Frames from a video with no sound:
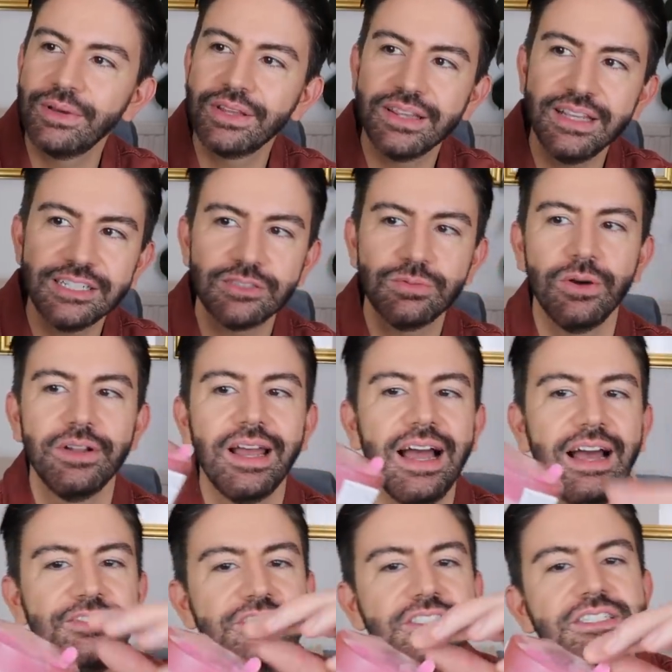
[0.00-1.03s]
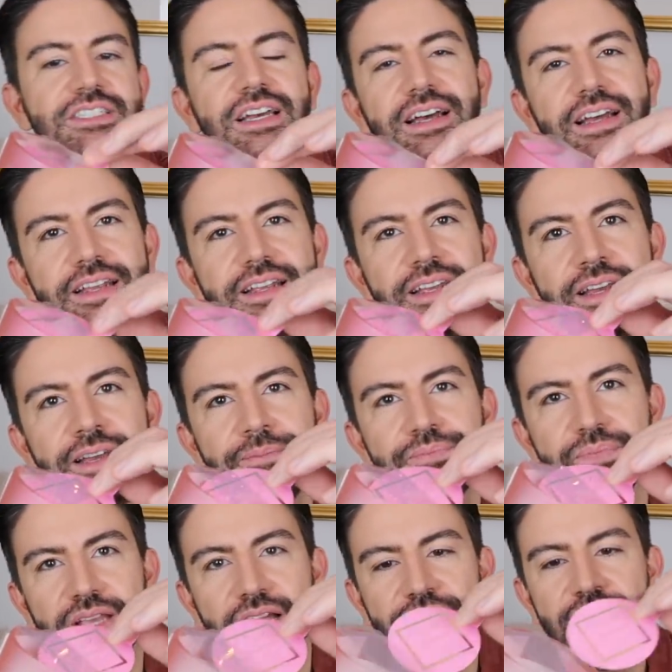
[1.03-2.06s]
But this one, I have to say,
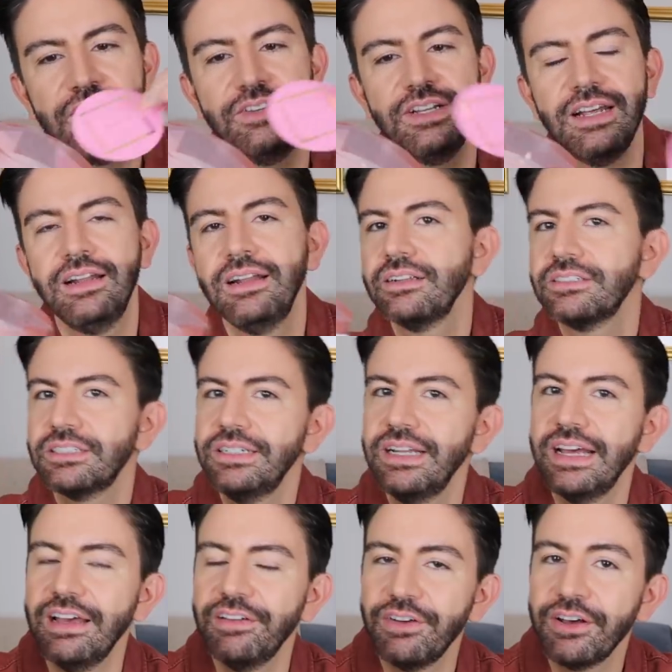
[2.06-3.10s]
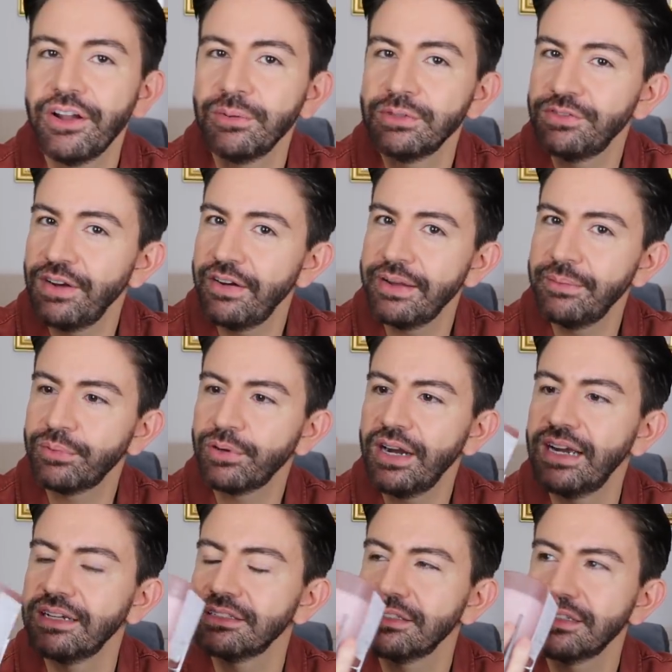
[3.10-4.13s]
I've given it a little sniff and I was very
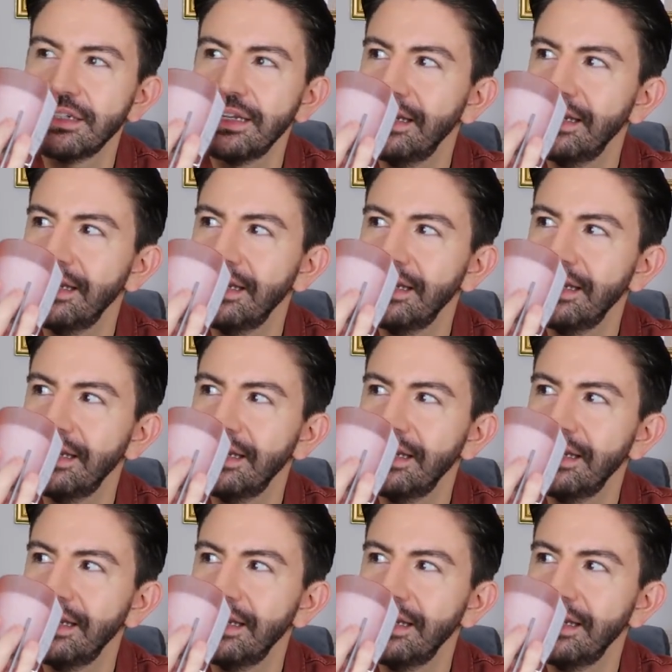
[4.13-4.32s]
impressed.